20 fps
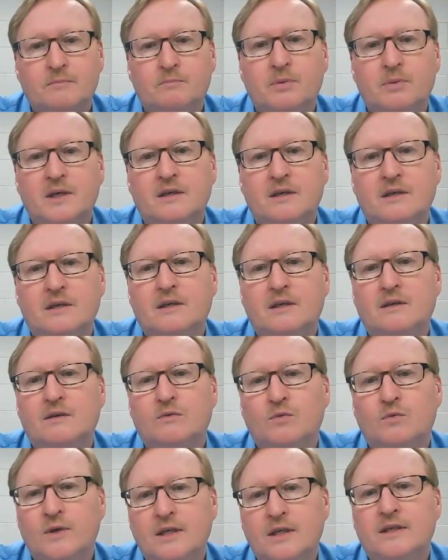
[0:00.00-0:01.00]
But
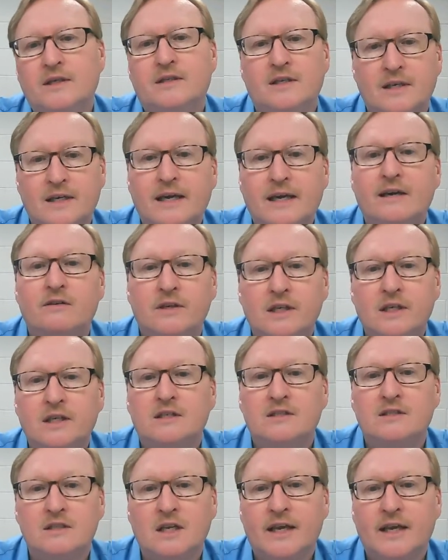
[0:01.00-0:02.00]
really, the accounting
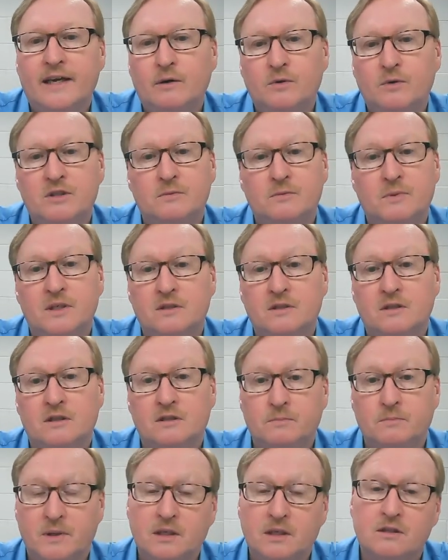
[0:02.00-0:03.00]
is the language of
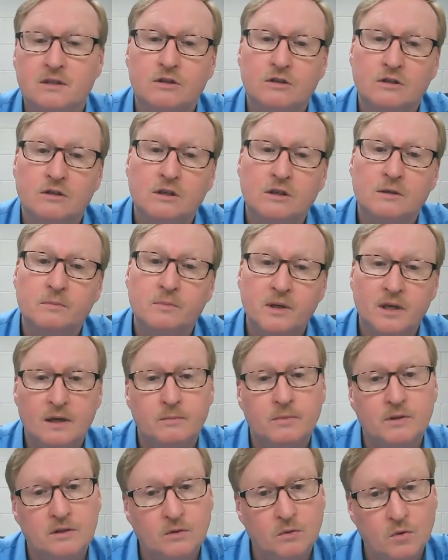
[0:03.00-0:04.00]
business, because you're going to be
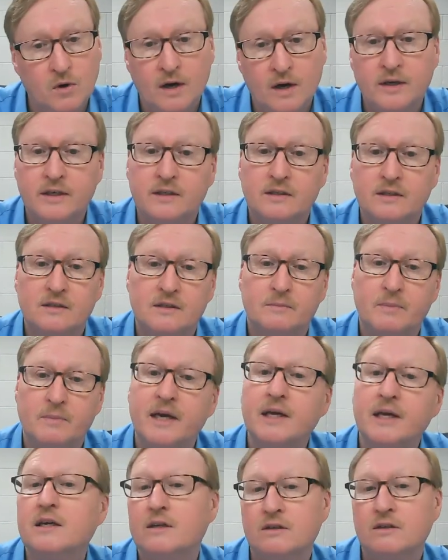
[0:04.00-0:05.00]
able to walk into the
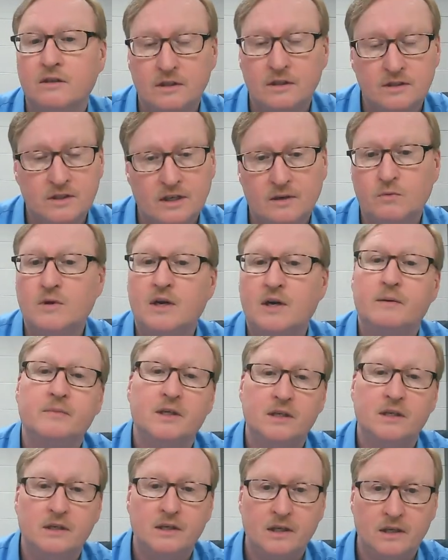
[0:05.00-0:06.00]
bank and you're going to say, well, I'm
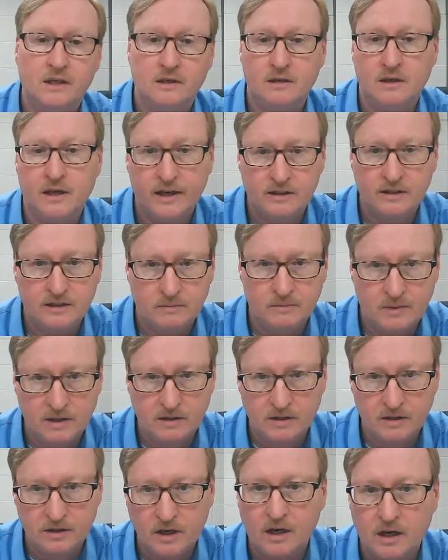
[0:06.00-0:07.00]
going to need X
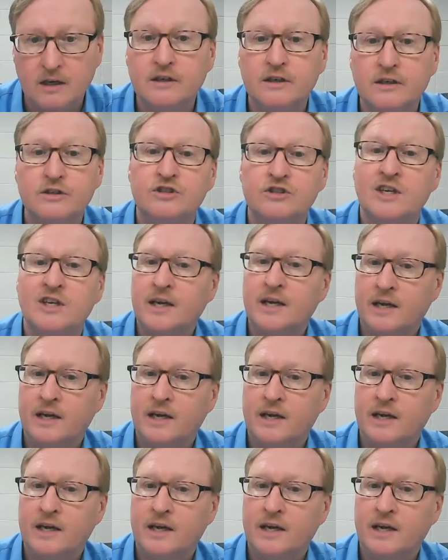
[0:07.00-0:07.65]
amount of dollars,